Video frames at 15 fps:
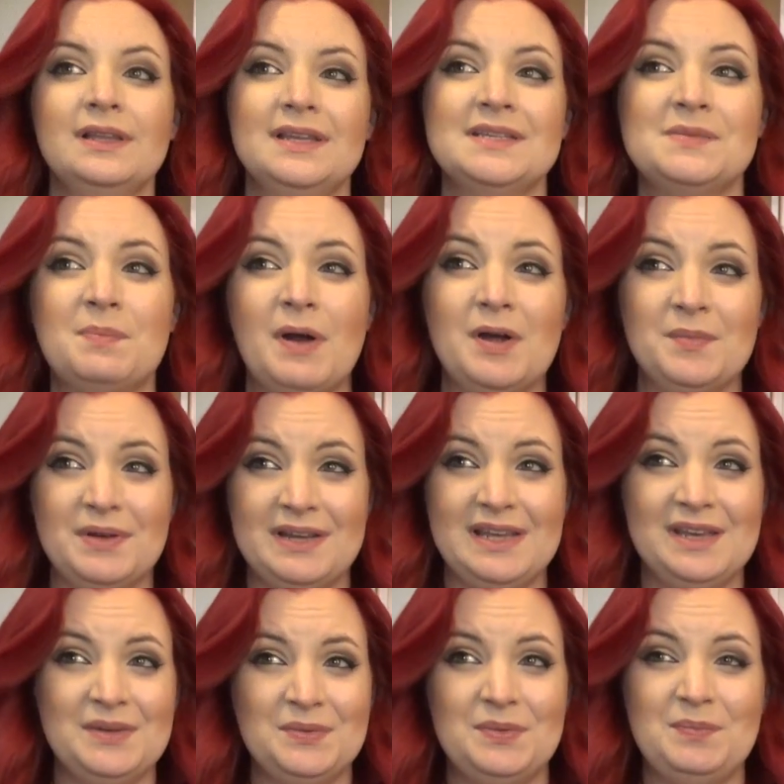at least Barbara and
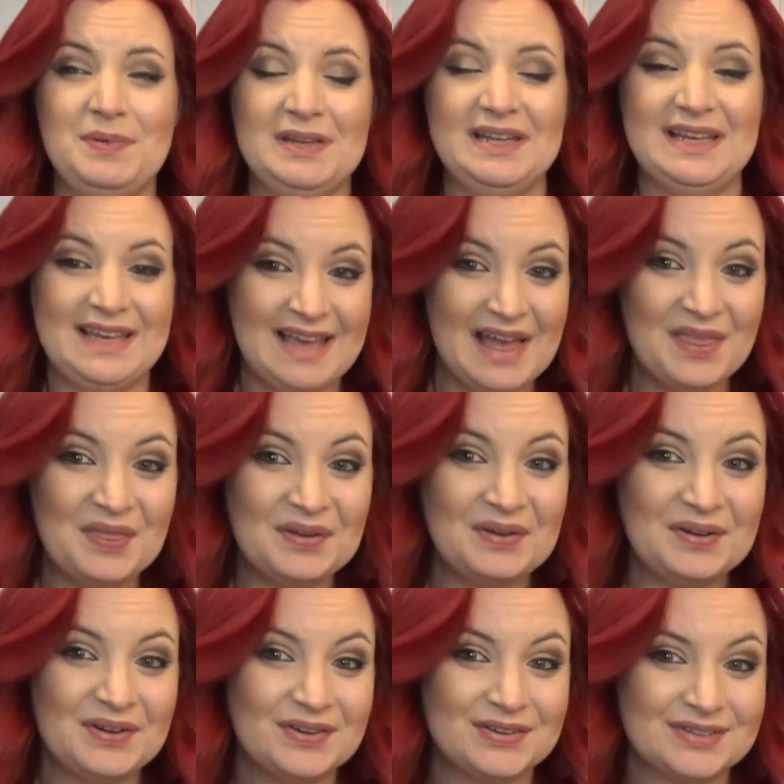Ian would be together.